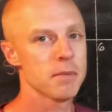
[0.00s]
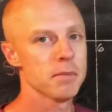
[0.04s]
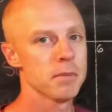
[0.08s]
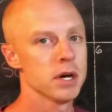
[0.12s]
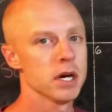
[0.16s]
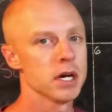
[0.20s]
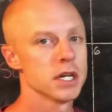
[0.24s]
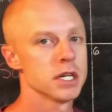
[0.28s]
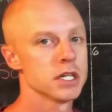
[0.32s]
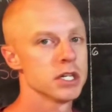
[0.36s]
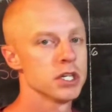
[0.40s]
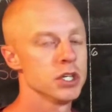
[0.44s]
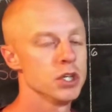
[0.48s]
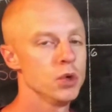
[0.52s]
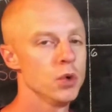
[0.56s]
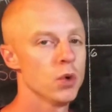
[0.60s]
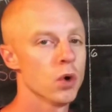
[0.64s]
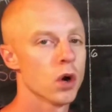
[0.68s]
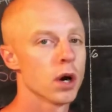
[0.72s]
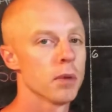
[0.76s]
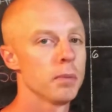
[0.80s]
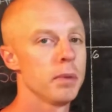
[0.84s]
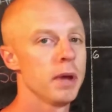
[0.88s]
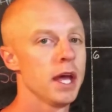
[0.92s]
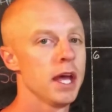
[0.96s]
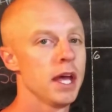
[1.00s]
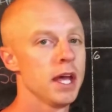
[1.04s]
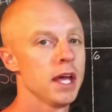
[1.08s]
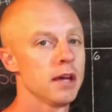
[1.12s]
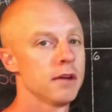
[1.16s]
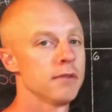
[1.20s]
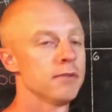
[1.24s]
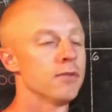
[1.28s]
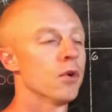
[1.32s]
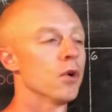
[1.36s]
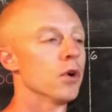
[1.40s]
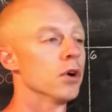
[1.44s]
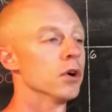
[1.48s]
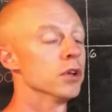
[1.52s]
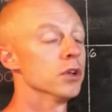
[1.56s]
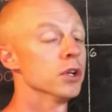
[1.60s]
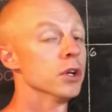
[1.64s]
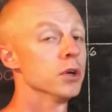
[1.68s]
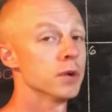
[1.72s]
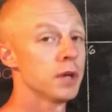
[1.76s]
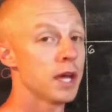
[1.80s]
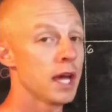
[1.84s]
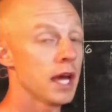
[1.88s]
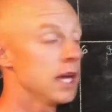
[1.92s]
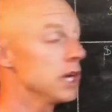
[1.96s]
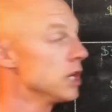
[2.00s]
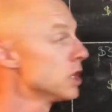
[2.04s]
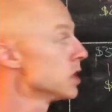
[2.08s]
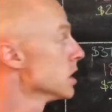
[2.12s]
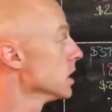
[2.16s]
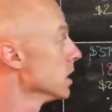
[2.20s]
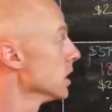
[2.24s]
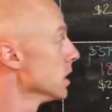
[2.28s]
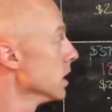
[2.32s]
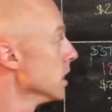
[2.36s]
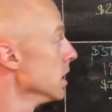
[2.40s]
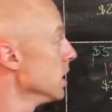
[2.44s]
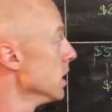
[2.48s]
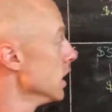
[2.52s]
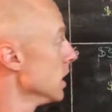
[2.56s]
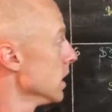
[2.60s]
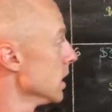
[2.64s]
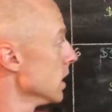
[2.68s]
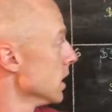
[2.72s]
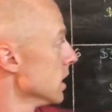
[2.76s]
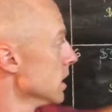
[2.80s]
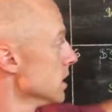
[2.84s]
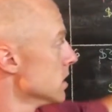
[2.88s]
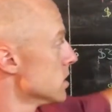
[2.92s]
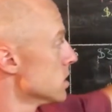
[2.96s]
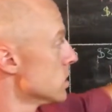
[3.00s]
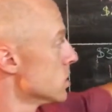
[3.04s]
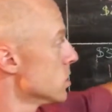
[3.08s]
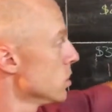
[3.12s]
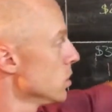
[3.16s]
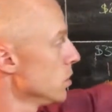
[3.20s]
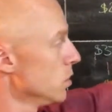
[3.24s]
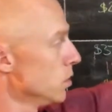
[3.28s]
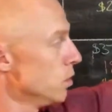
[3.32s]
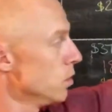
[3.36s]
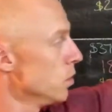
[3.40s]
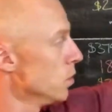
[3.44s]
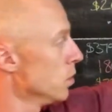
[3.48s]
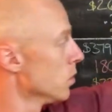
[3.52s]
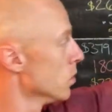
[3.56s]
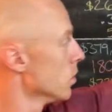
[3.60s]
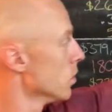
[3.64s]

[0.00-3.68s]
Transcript: much. You are paying for location. These two,